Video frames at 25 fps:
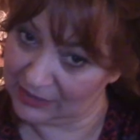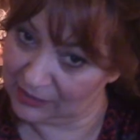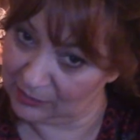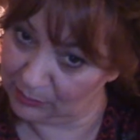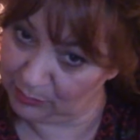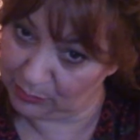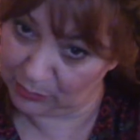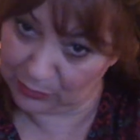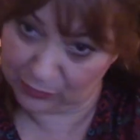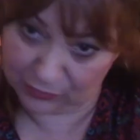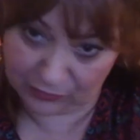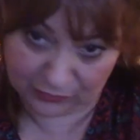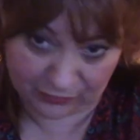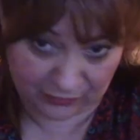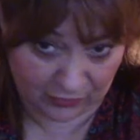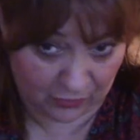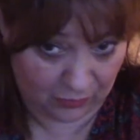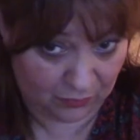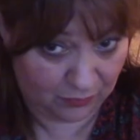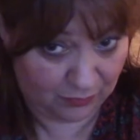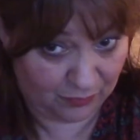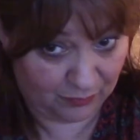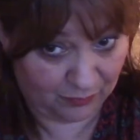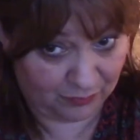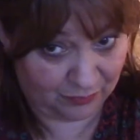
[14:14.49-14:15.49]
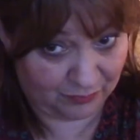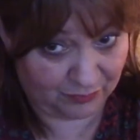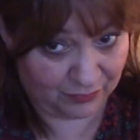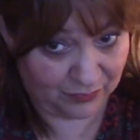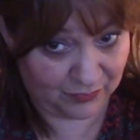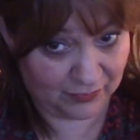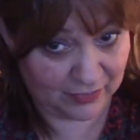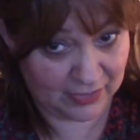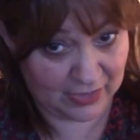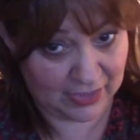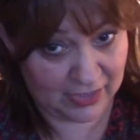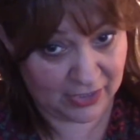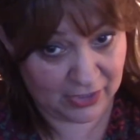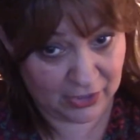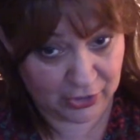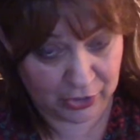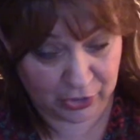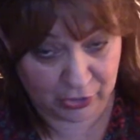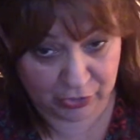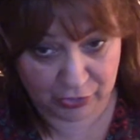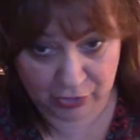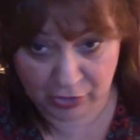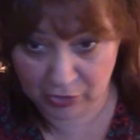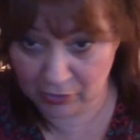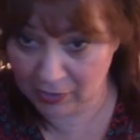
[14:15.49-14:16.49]
bouffant. You
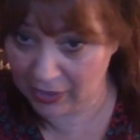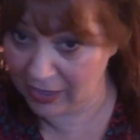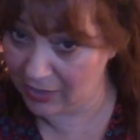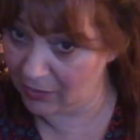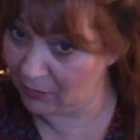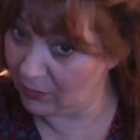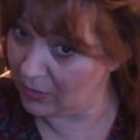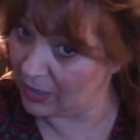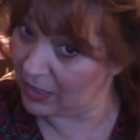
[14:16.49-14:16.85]
know how I